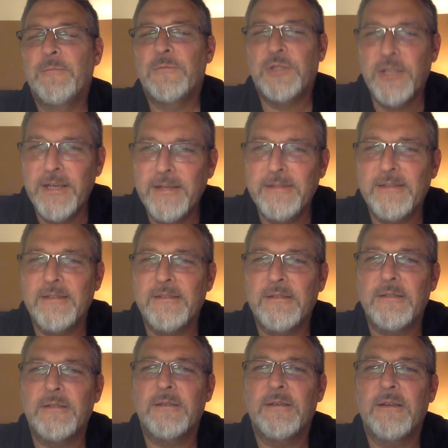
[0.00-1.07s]

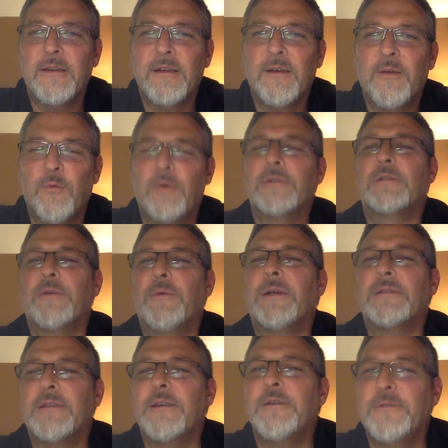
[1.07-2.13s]
Jesus was the
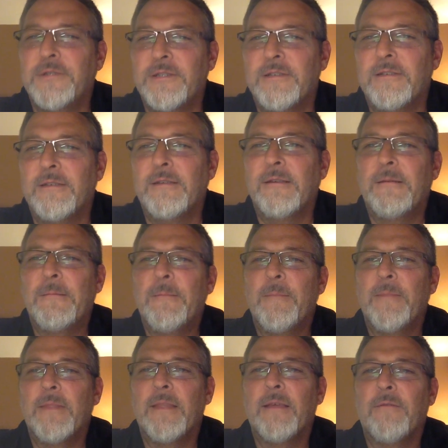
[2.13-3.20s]
resolution
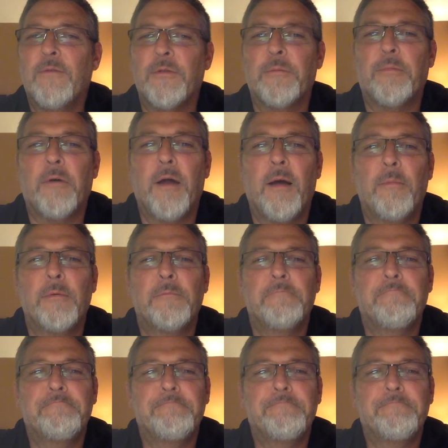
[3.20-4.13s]
for the problem.